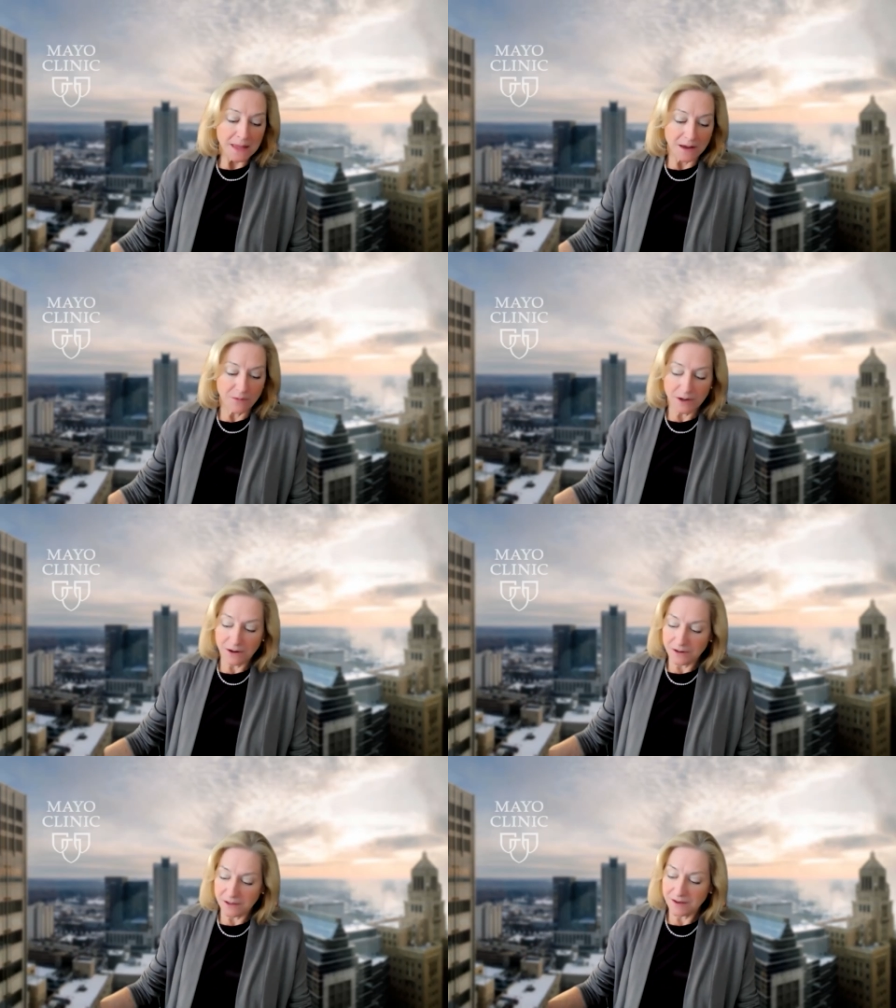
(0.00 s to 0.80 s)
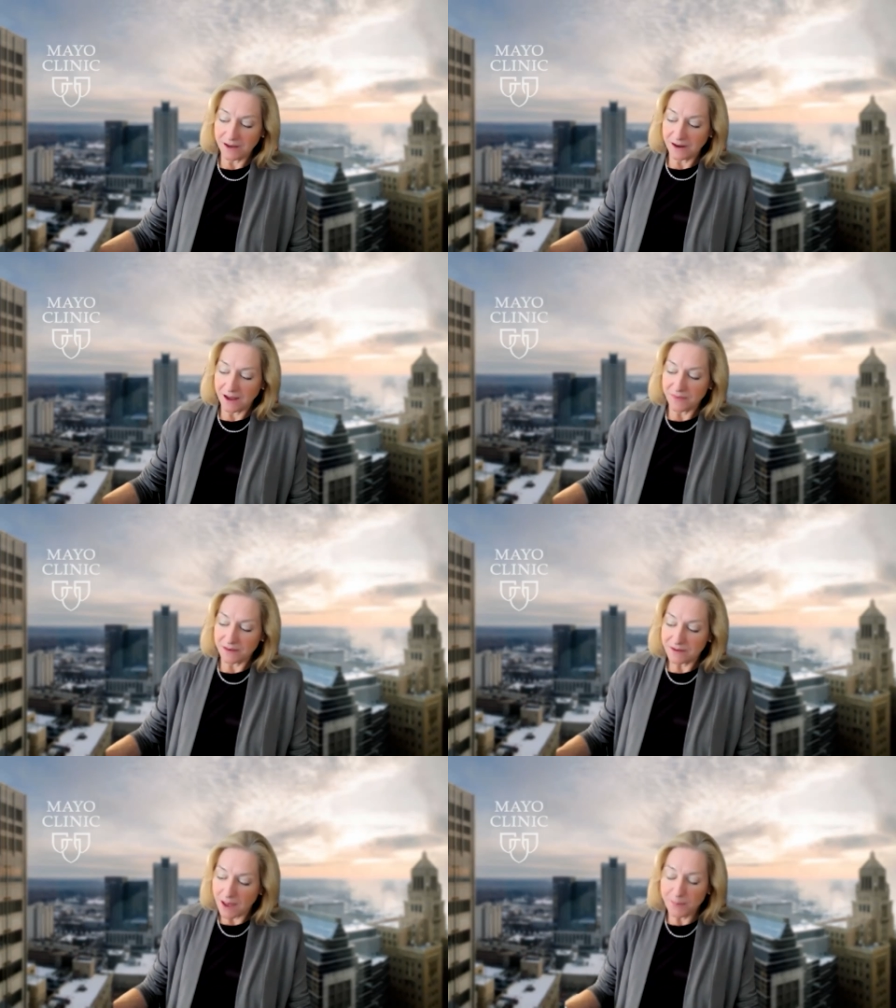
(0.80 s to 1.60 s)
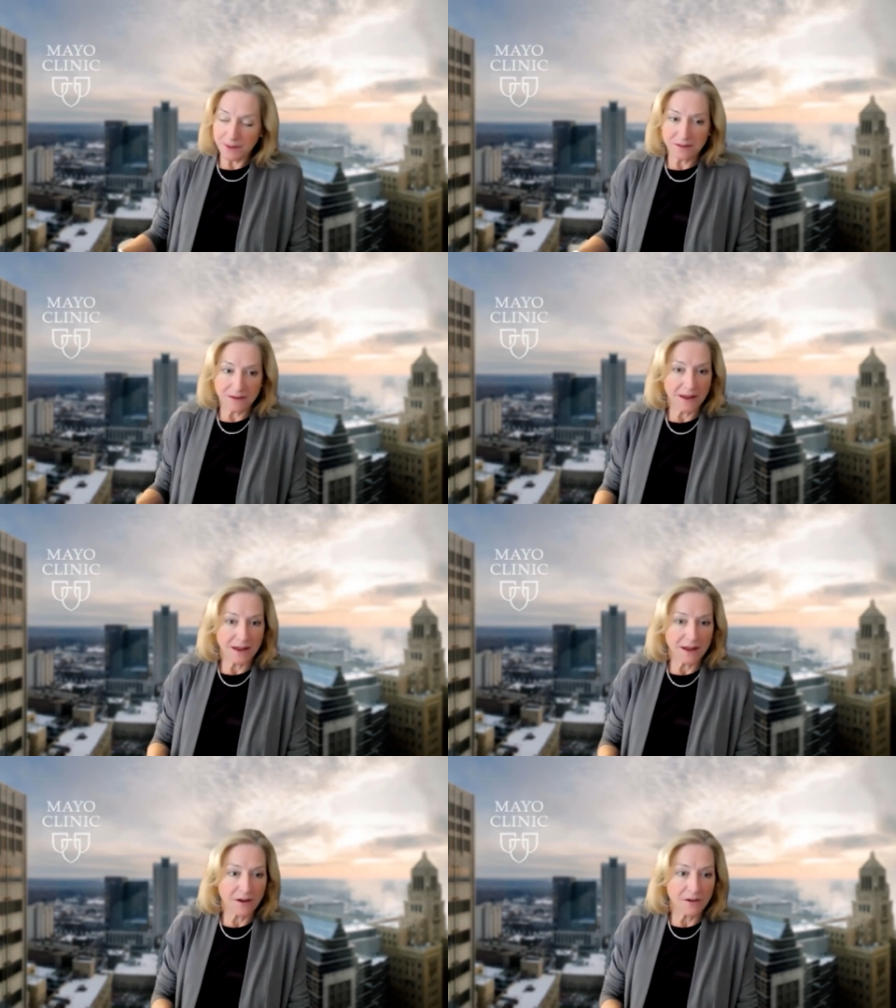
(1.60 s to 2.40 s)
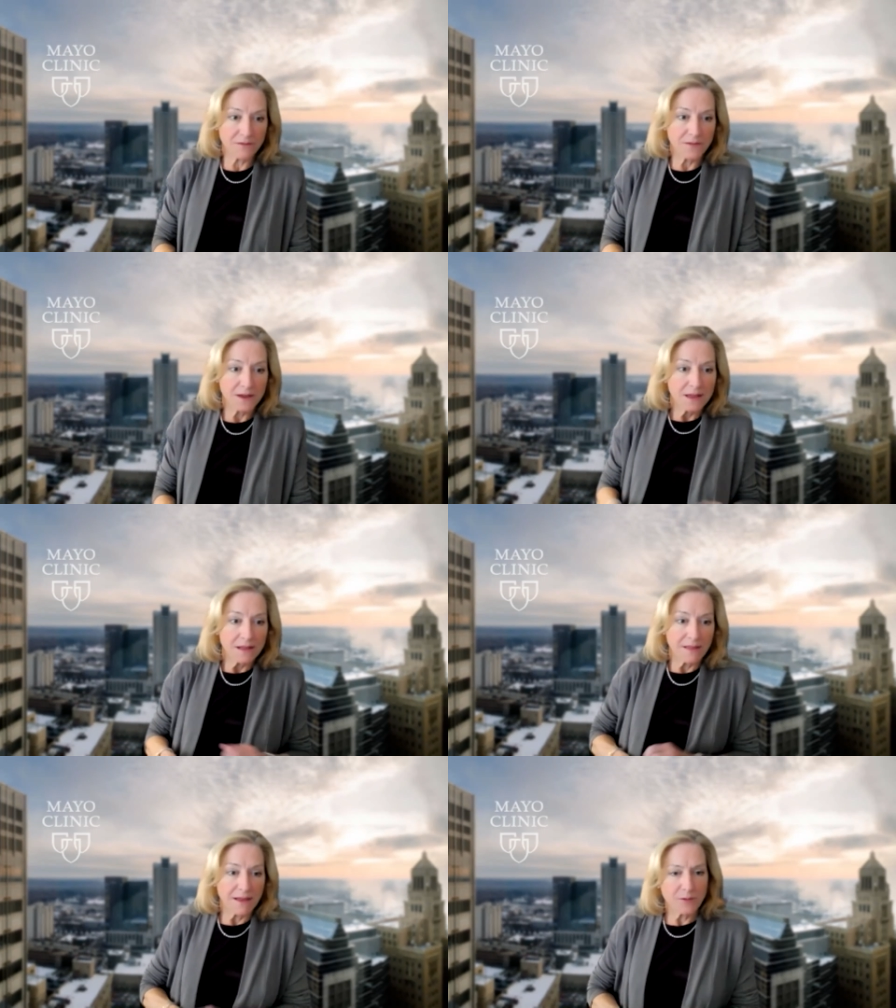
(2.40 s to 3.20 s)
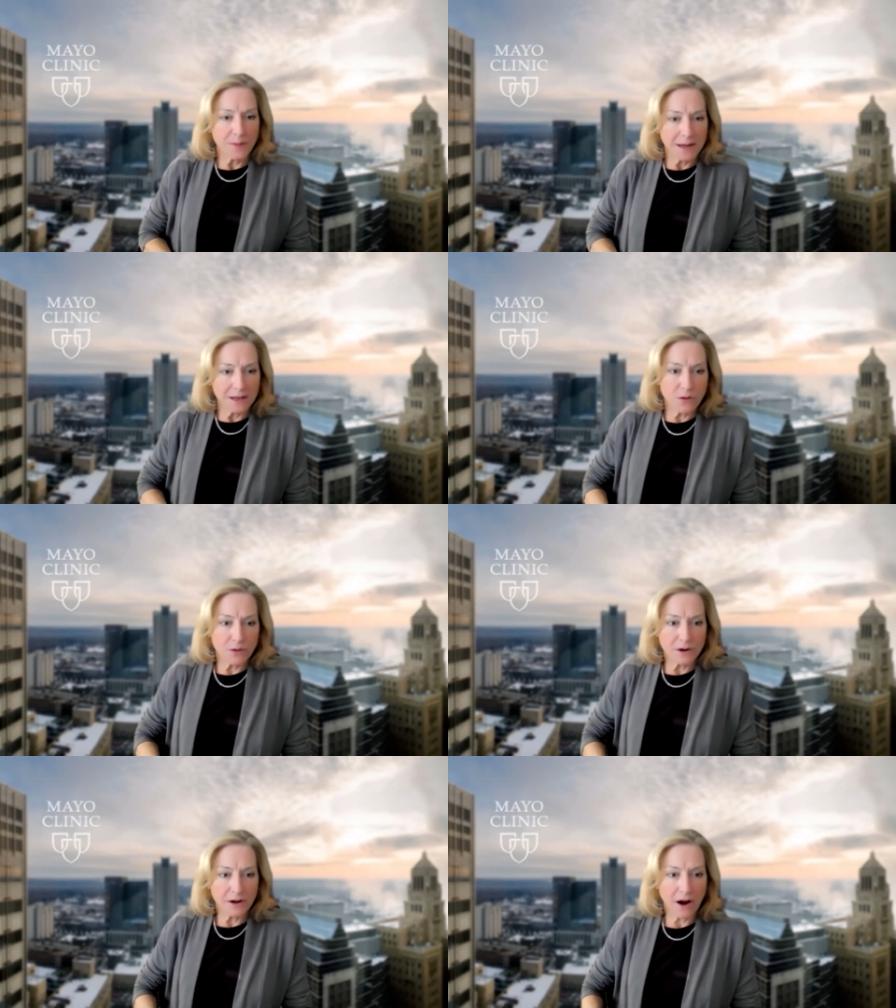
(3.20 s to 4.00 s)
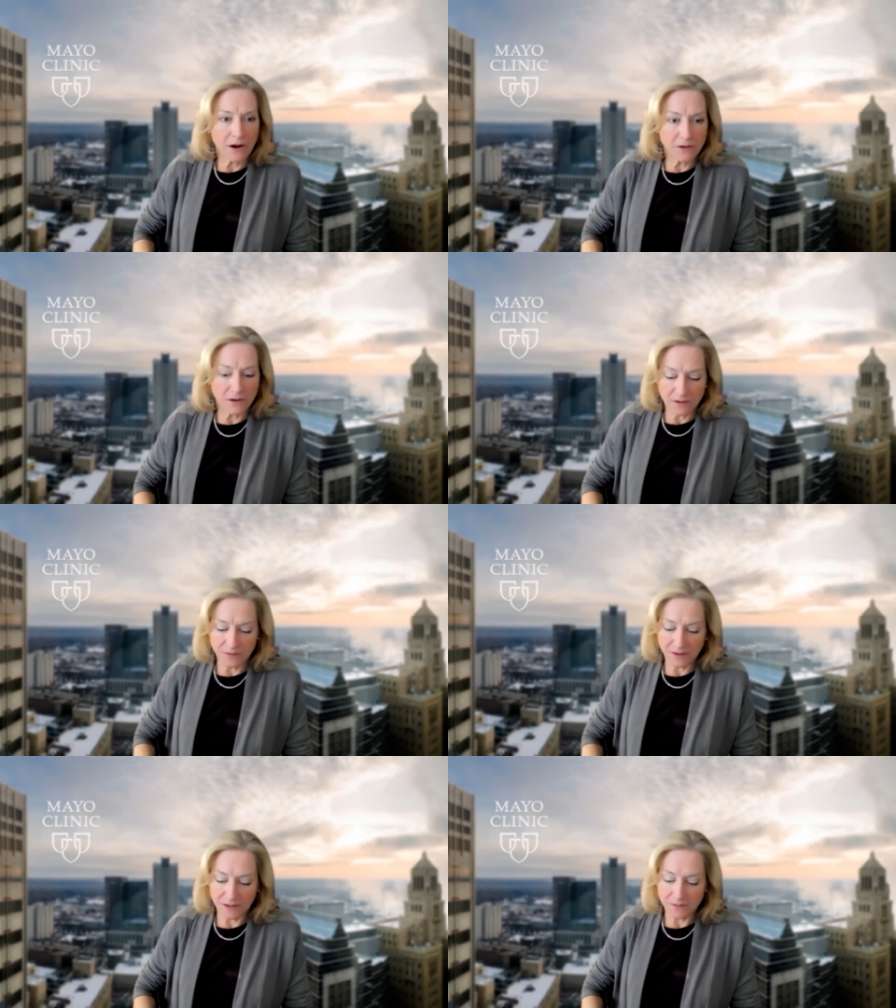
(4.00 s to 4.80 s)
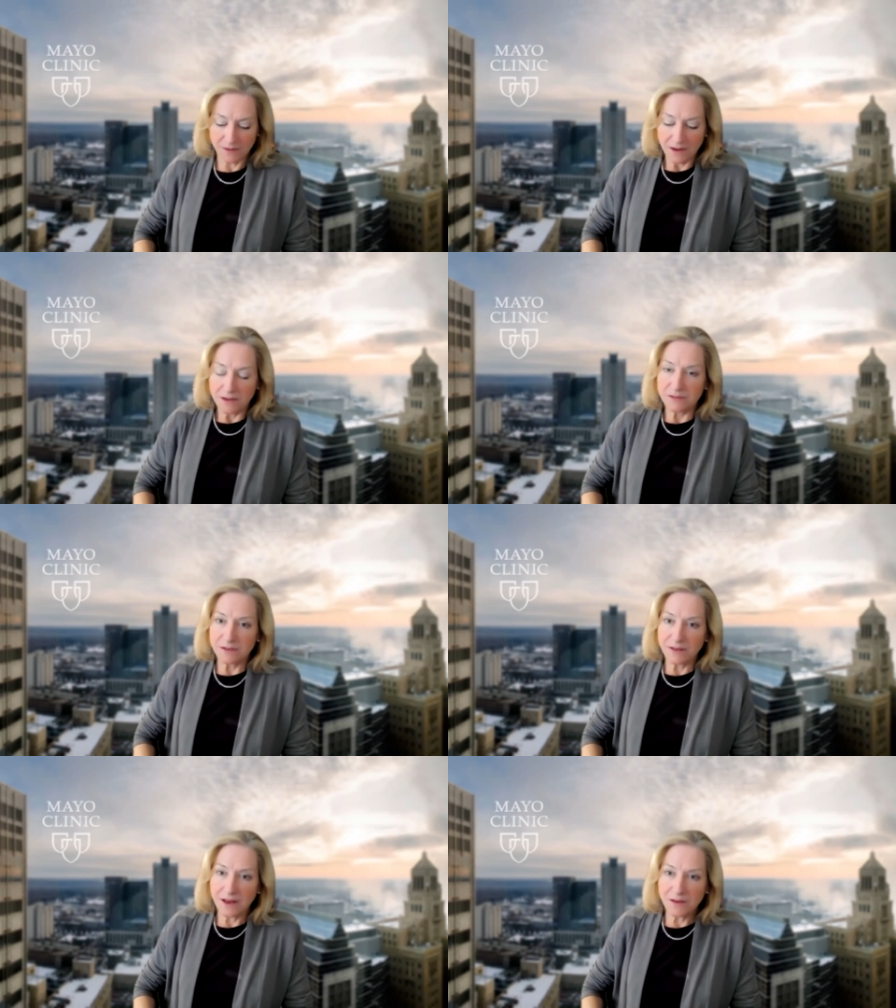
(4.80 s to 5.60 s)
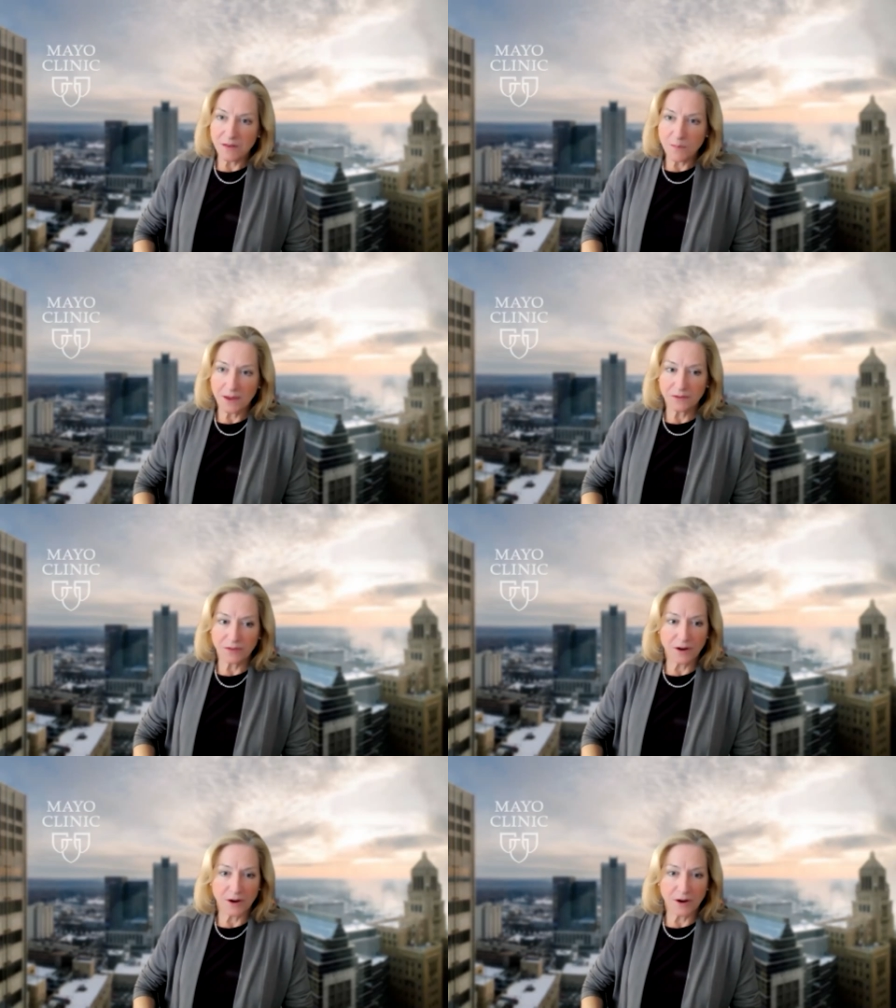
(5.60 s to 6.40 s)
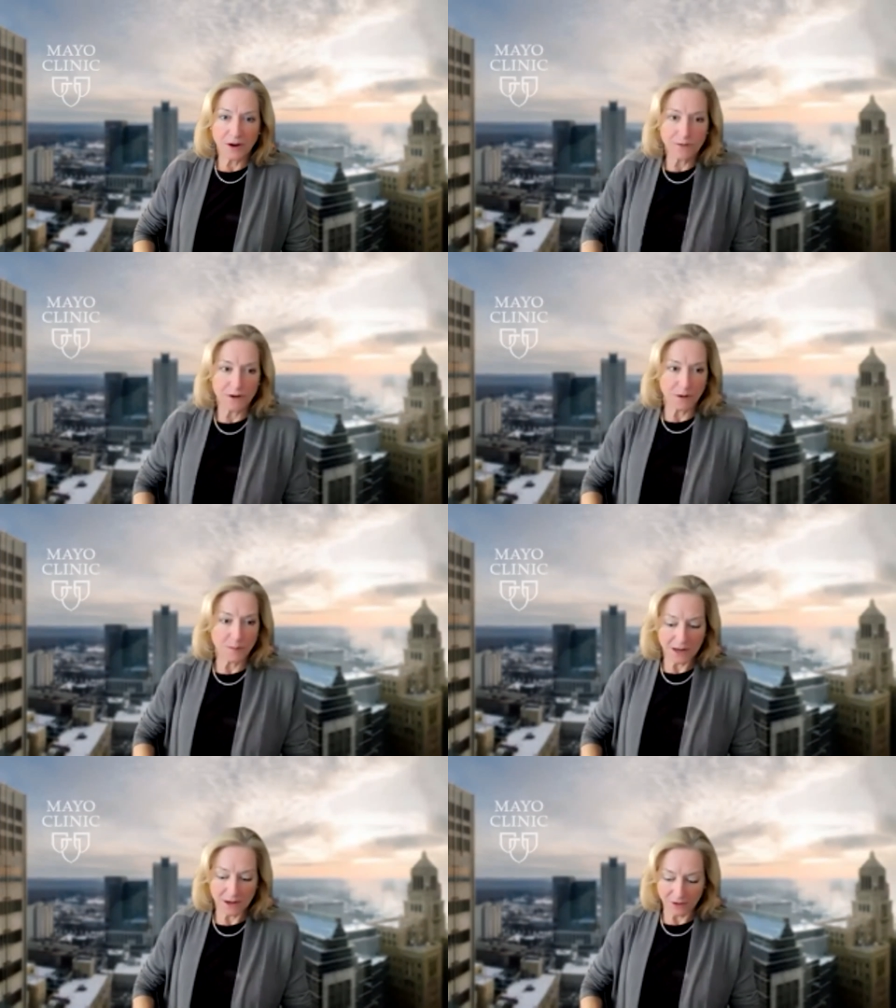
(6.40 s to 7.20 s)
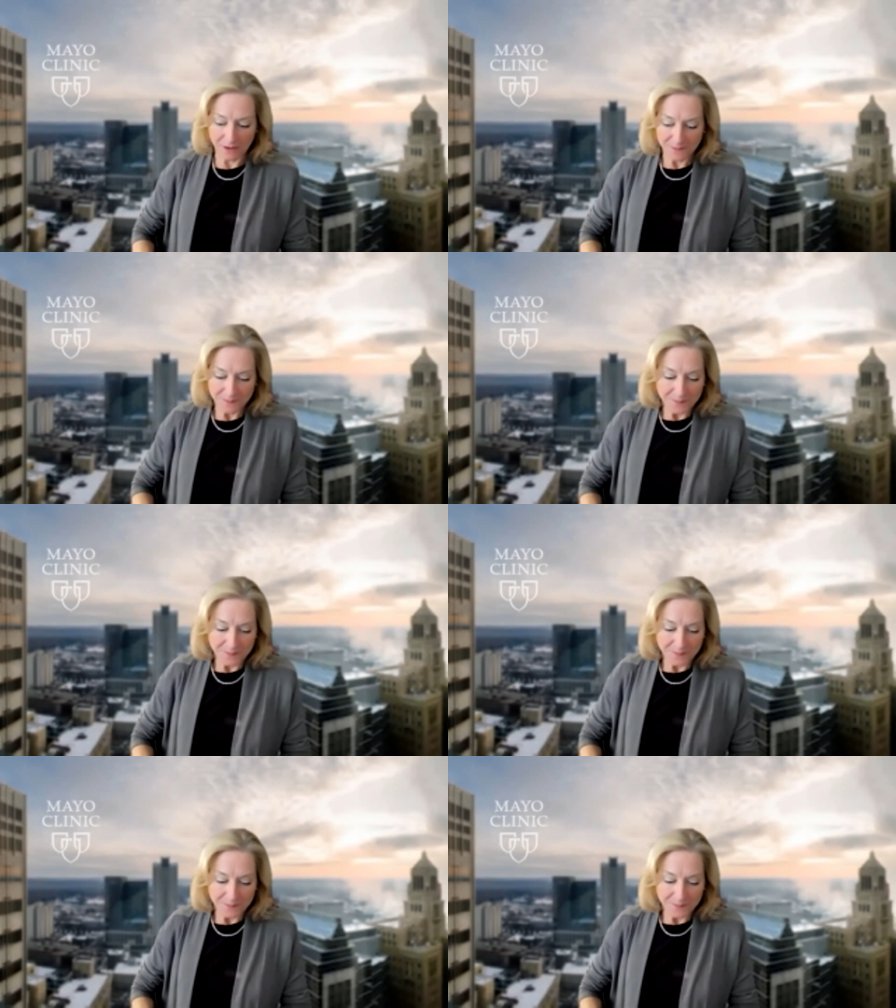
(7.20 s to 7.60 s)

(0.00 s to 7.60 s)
And we are going to take on the topic today of left main coronary artery disease, selecting the best therapy for your patient.